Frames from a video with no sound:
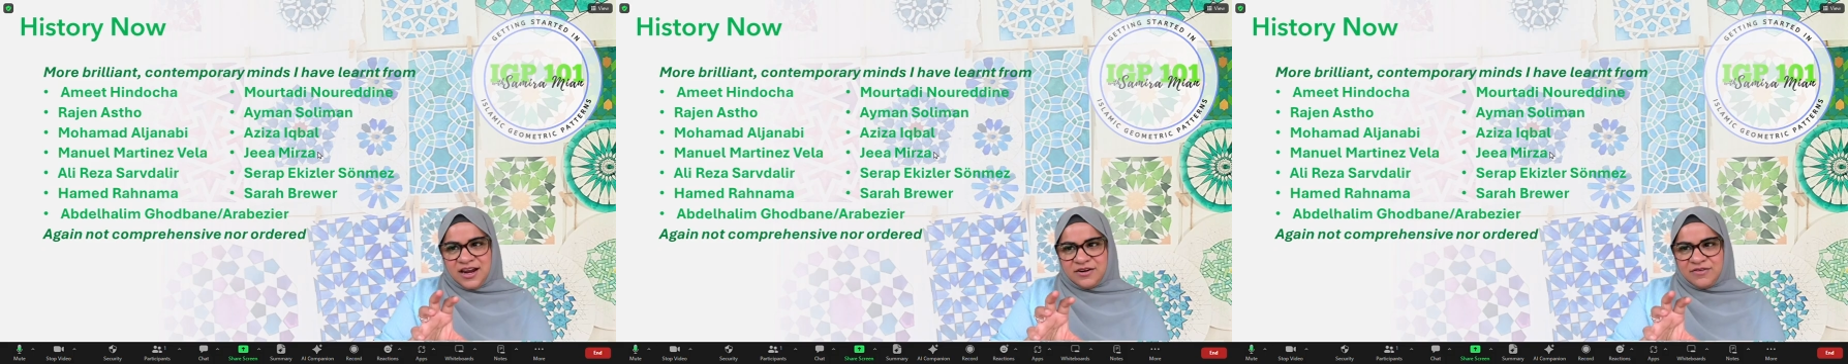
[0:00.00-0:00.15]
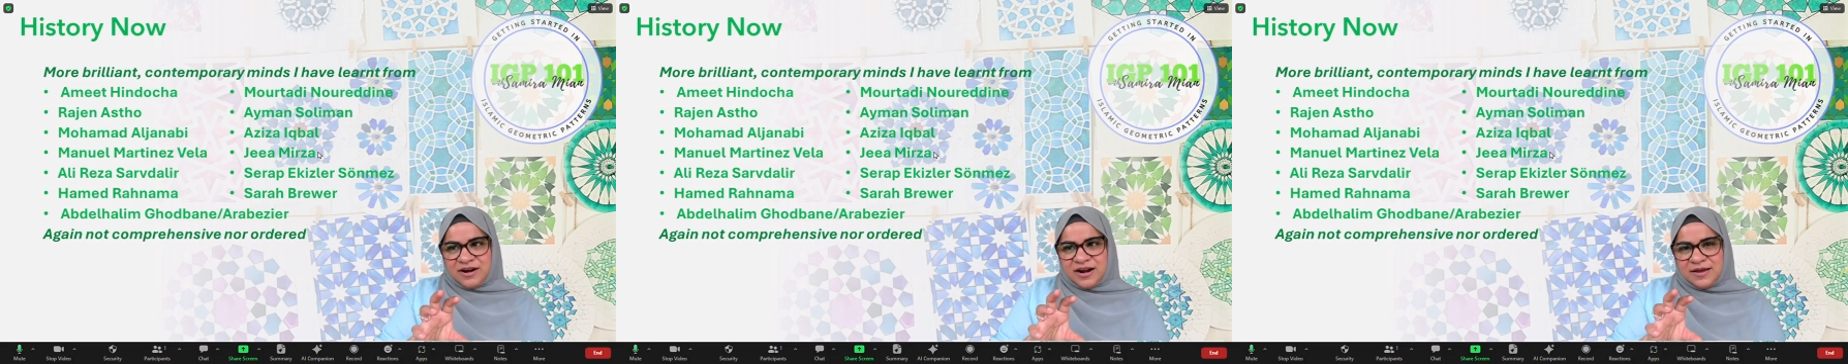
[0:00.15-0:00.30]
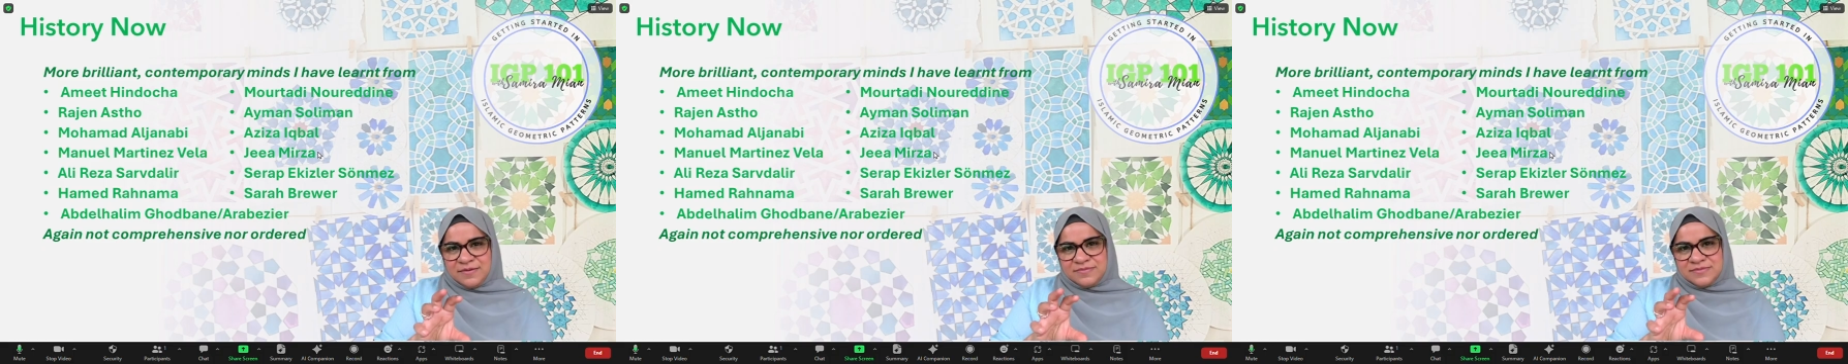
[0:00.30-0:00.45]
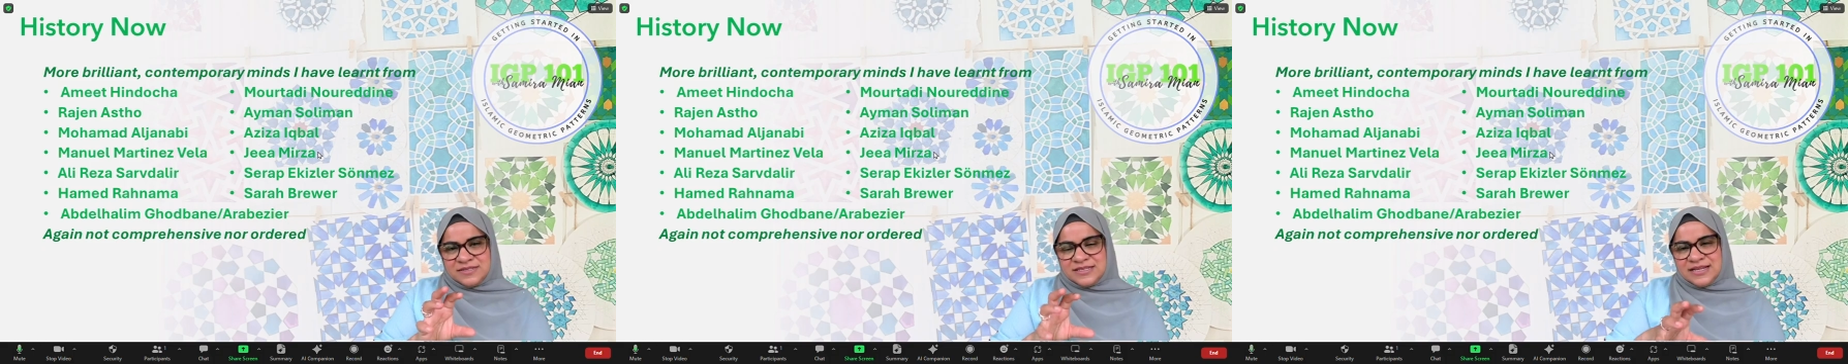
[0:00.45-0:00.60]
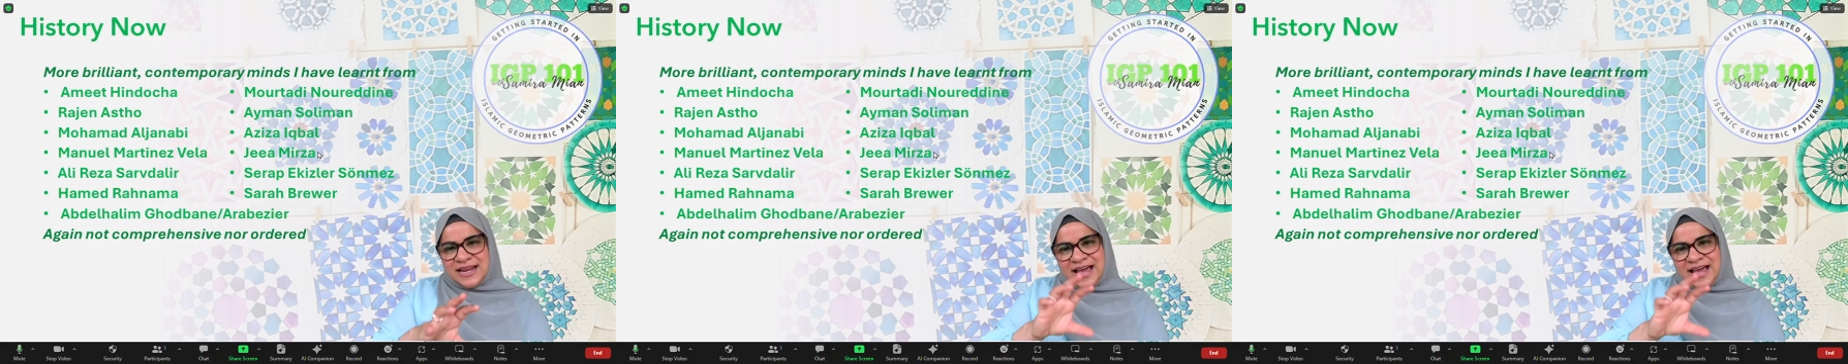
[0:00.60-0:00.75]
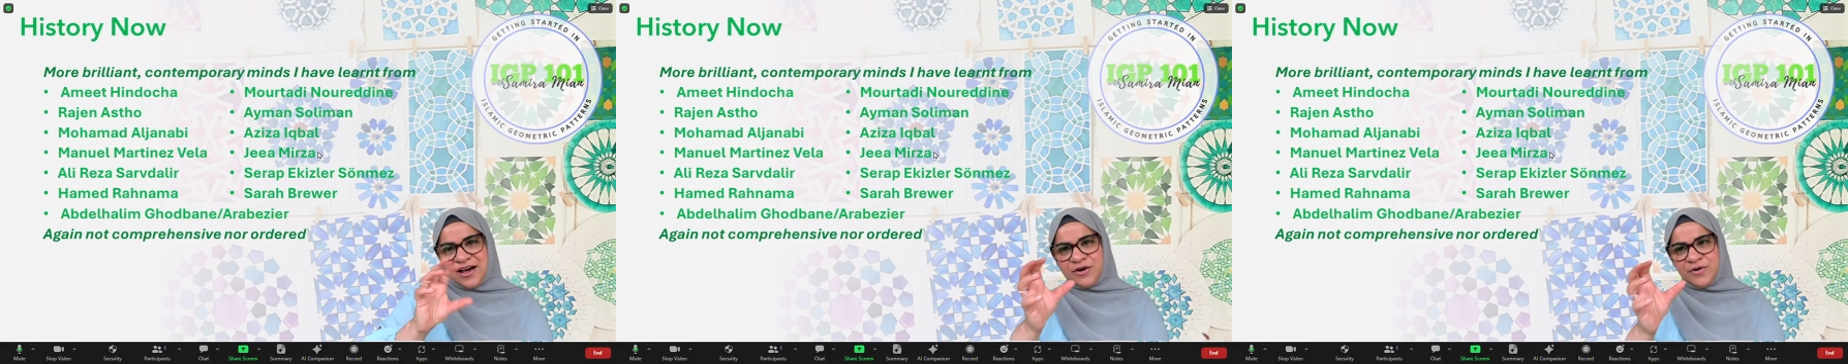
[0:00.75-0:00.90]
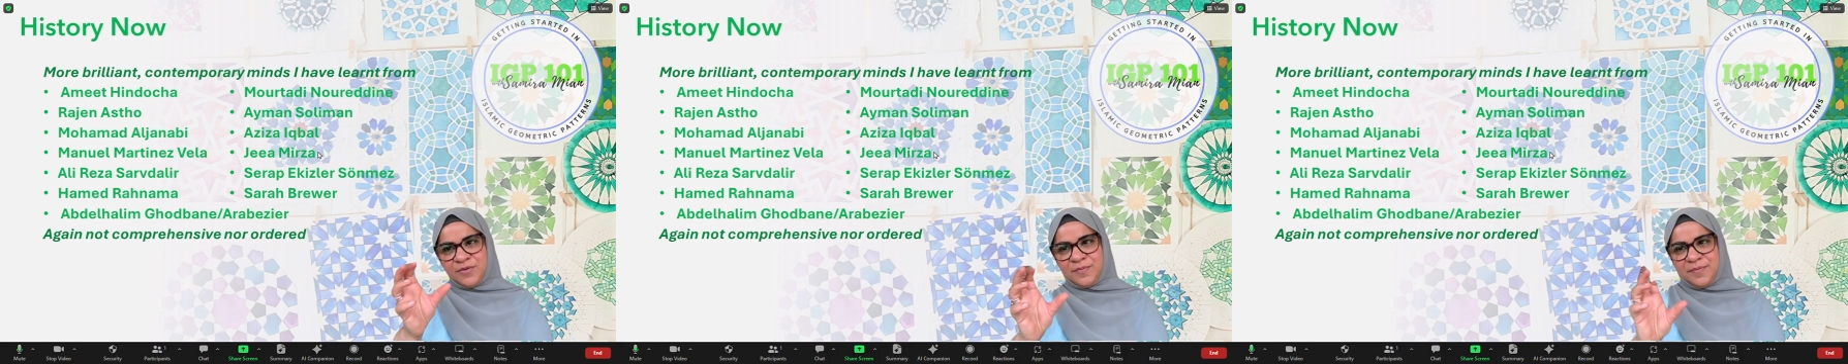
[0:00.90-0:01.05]
her
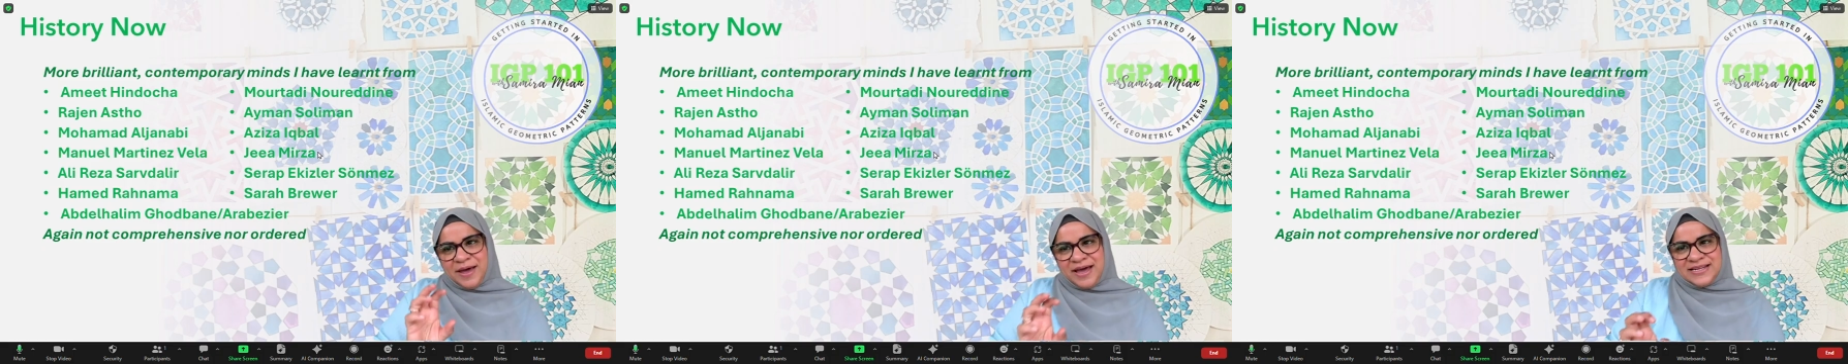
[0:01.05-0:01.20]
amazing